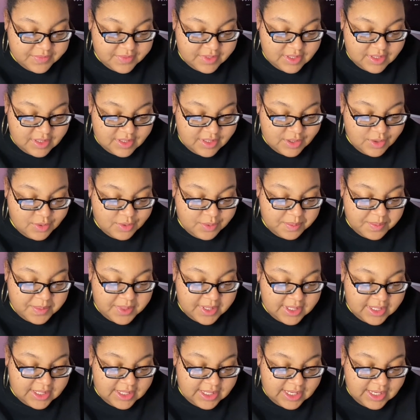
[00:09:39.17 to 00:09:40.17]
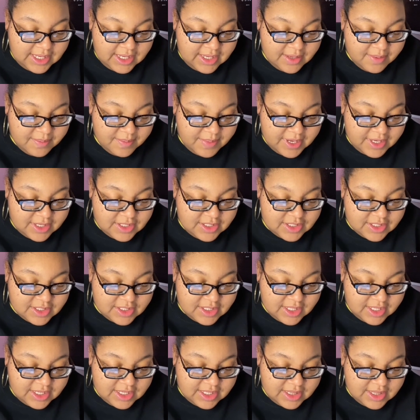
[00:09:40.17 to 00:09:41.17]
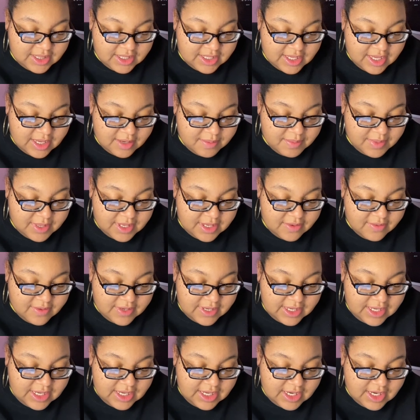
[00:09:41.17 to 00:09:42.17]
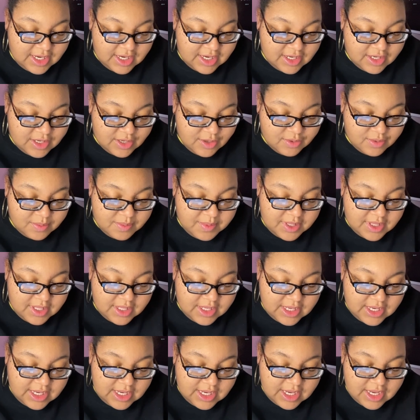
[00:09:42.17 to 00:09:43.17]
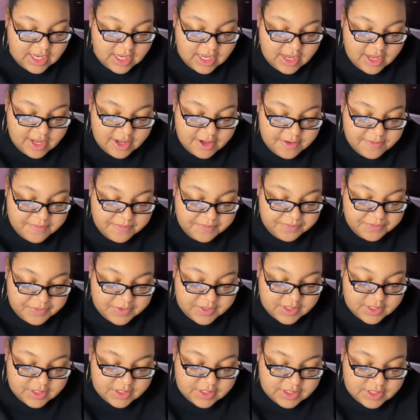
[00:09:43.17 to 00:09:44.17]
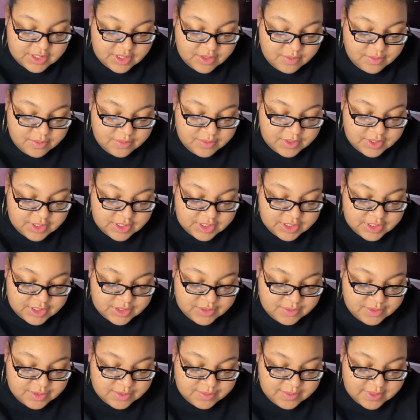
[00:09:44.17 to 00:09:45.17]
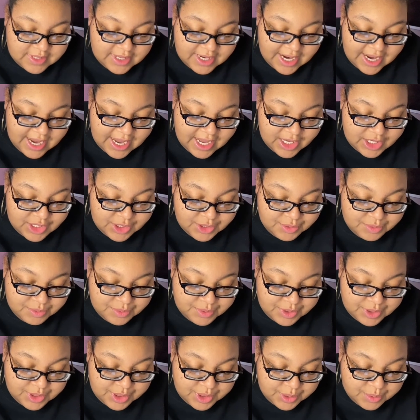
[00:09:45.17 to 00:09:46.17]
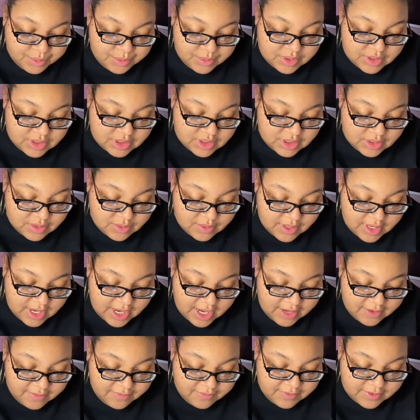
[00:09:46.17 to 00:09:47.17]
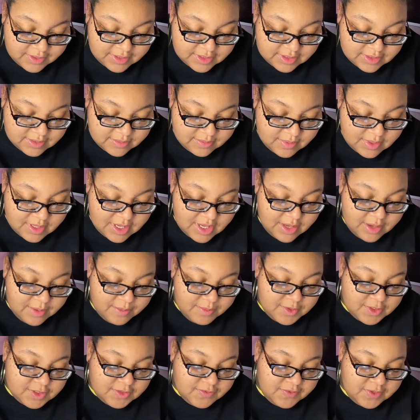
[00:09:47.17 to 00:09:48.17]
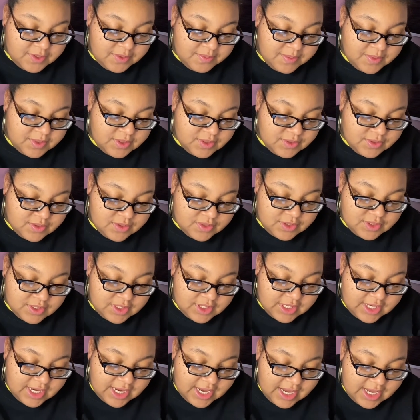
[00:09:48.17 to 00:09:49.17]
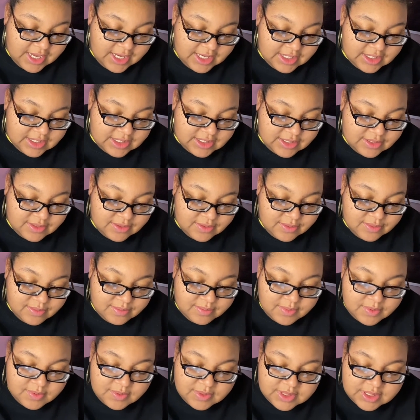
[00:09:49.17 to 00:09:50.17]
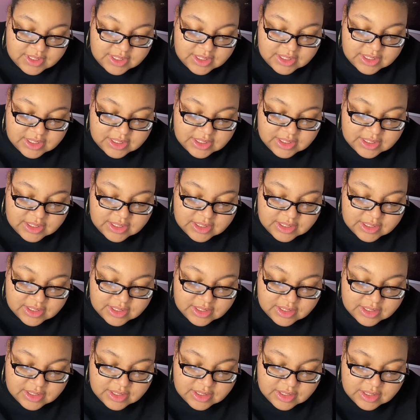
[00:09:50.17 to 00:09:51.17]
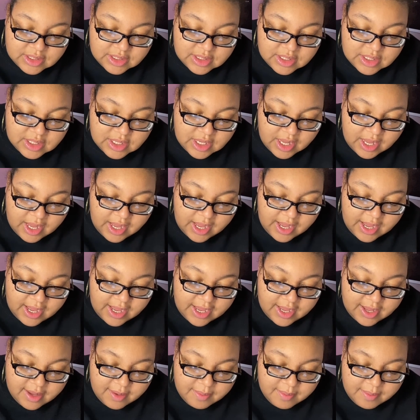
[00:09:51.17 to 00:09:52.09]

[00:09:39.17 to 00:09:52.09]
notability by just clicking that button right here, notability. So what we're going to do is we're going to add a new note, these fundamentals. You're going to add it to music, app,